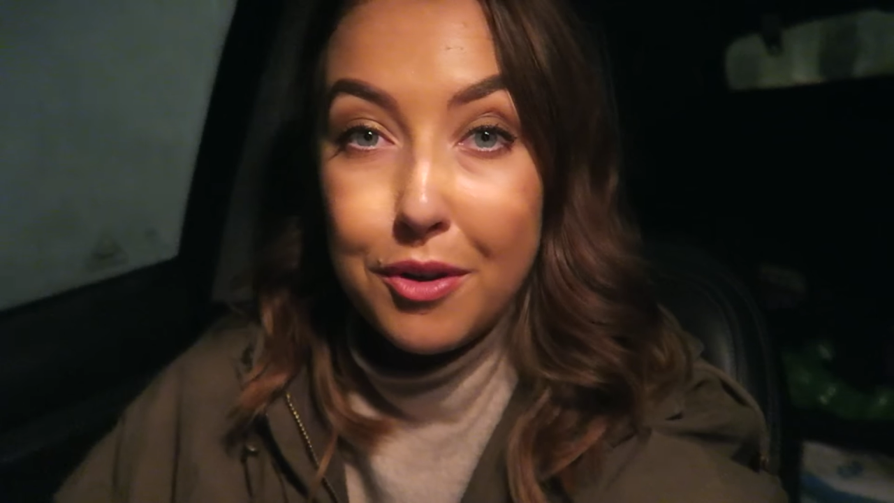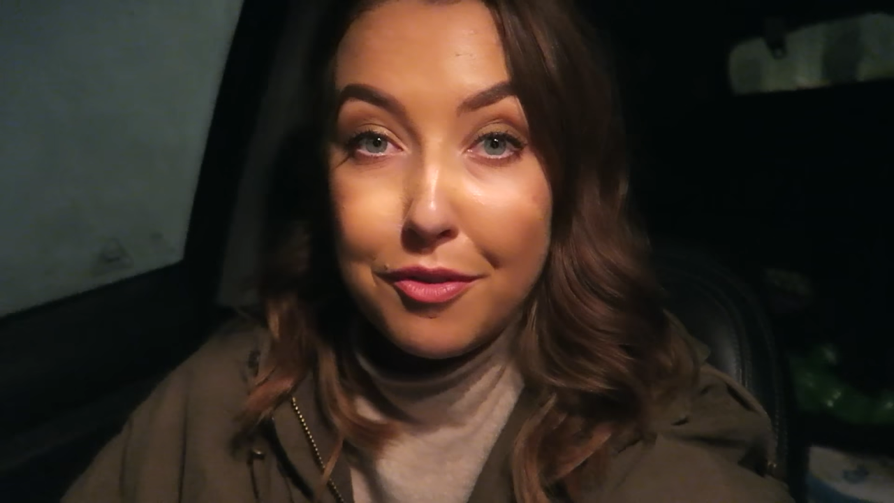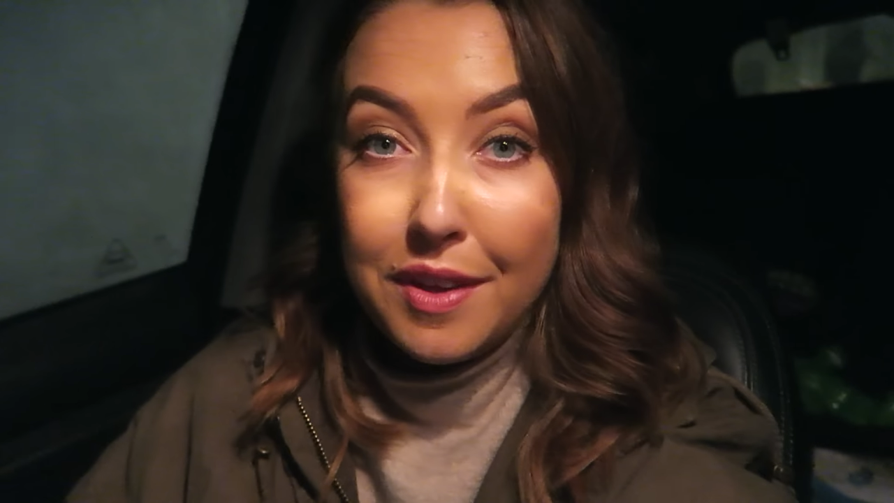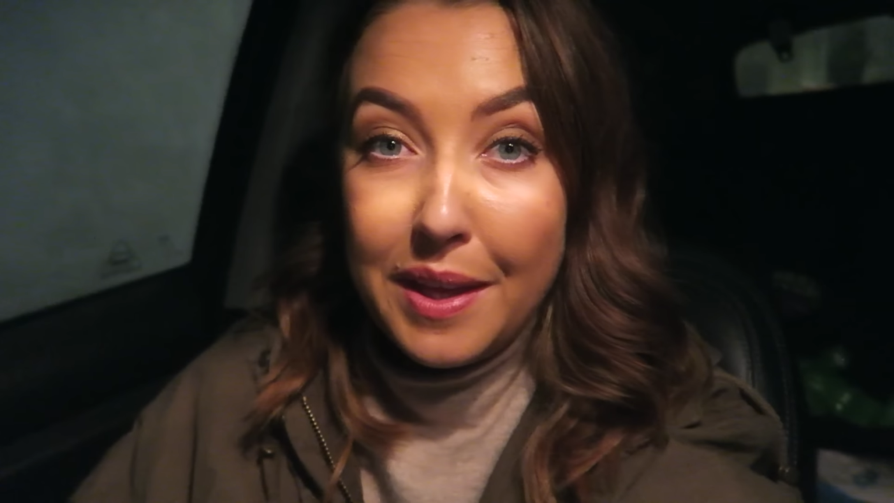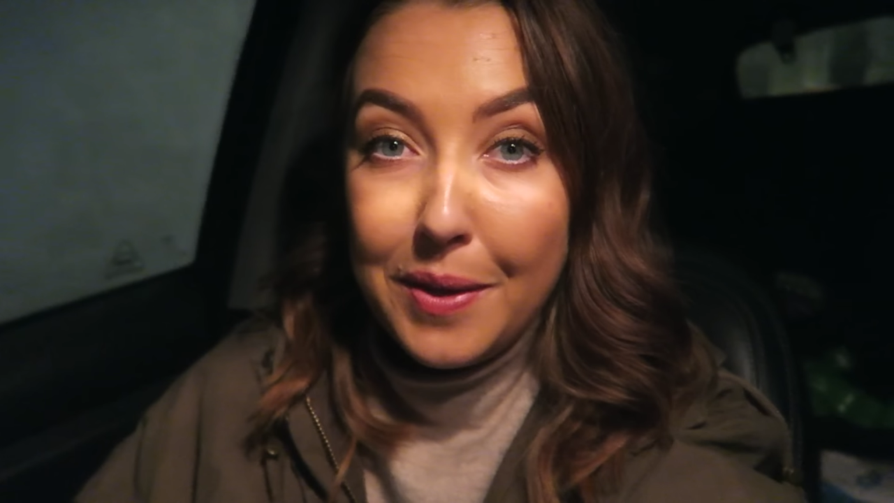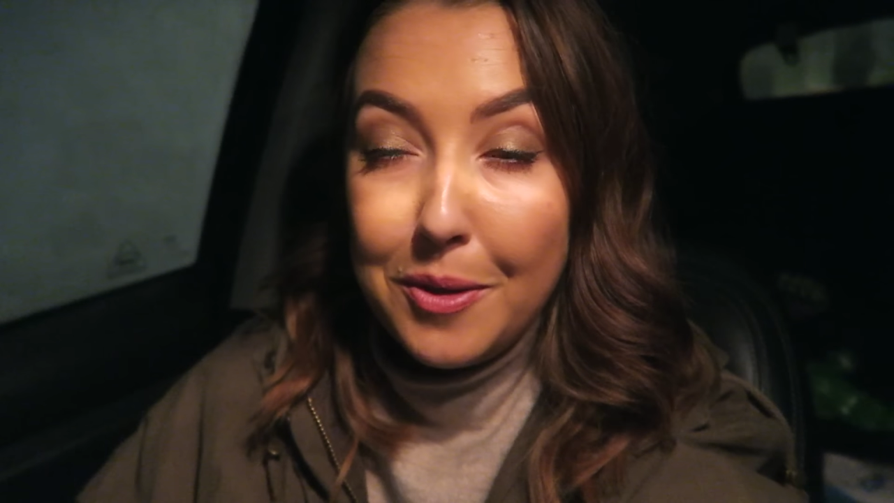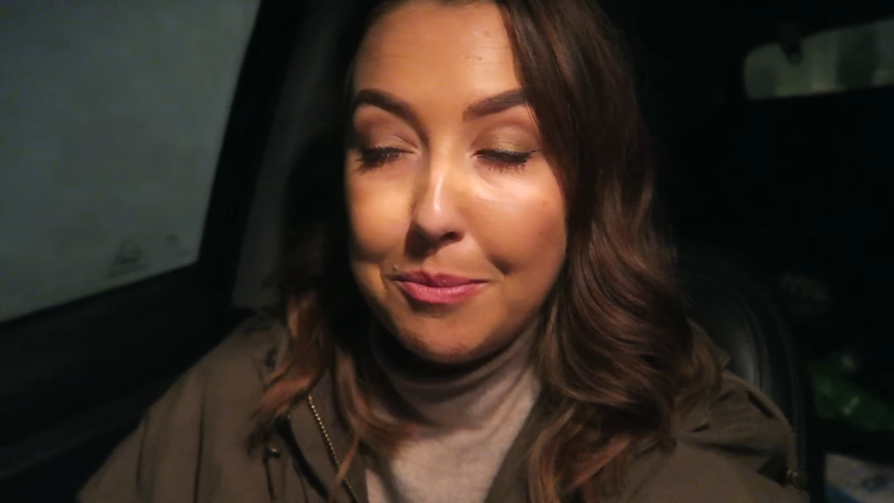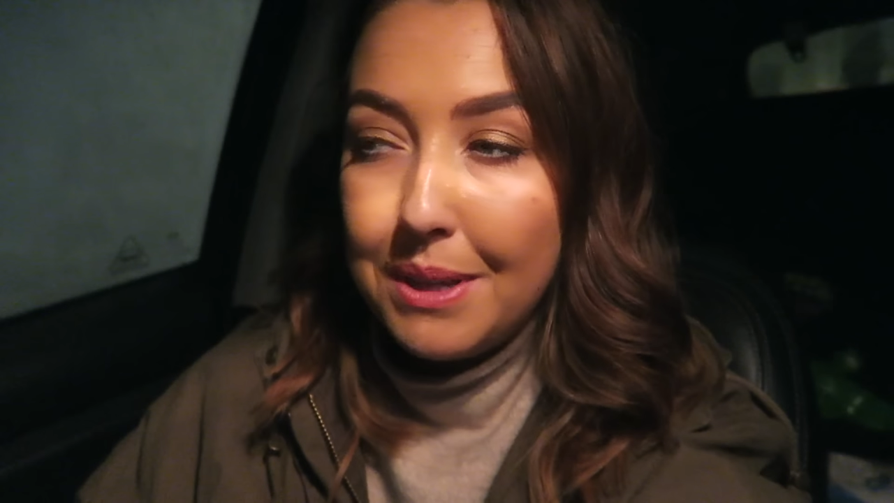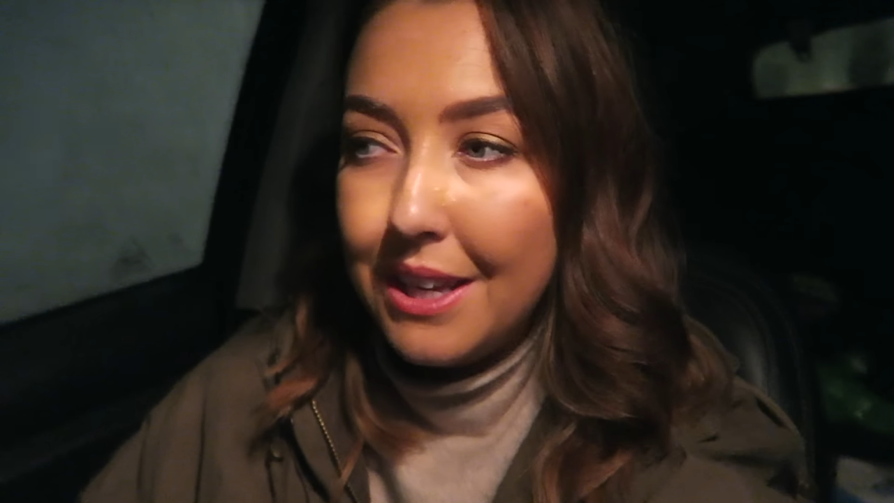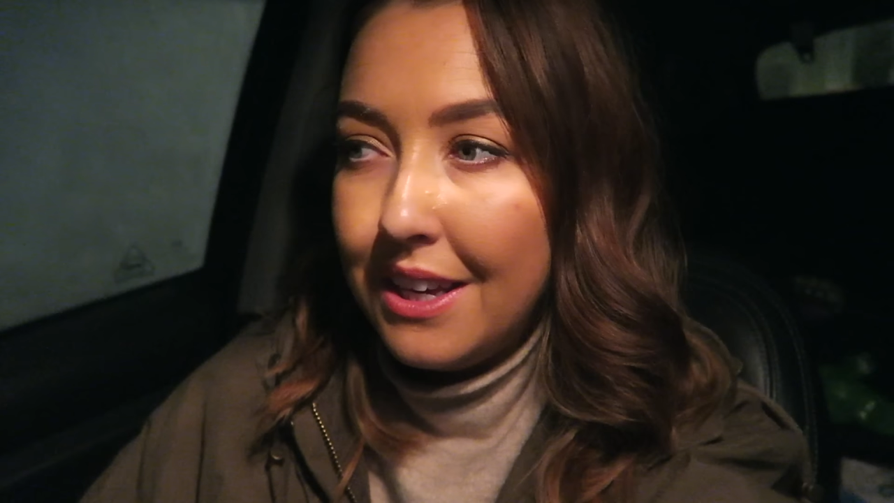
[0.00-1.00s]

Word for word: on a film,